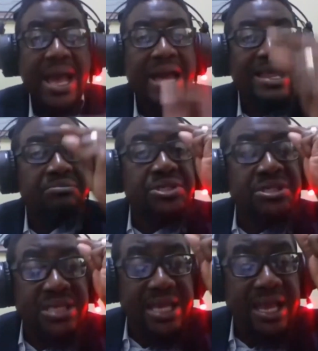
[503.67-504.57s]
And I'm
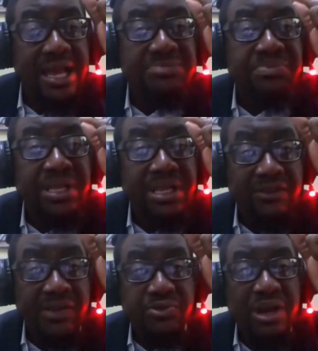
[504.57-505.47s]
saying, as
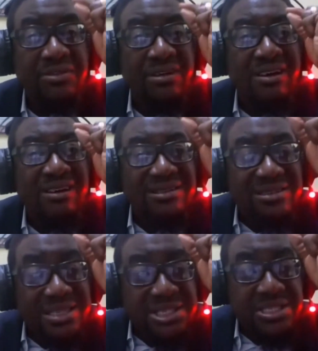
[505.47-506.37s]
believers, we have to
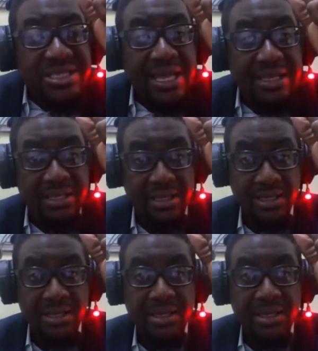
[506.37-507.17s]
understand